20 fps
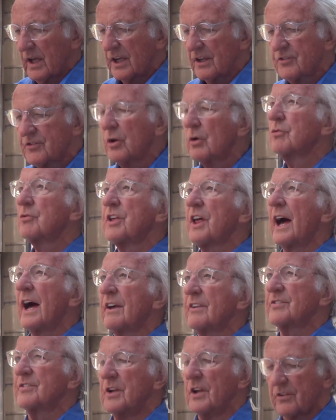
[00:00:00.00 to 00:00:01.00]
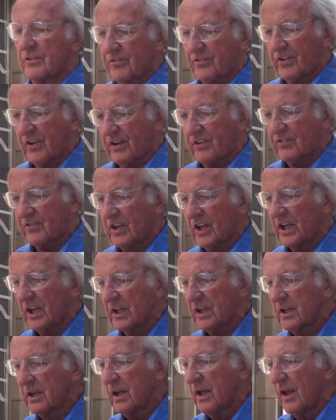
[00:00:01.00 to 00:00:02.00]
In
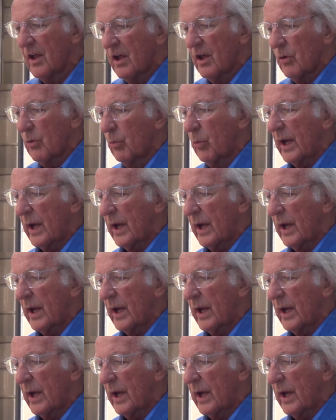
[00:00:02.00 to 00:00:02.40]
2016,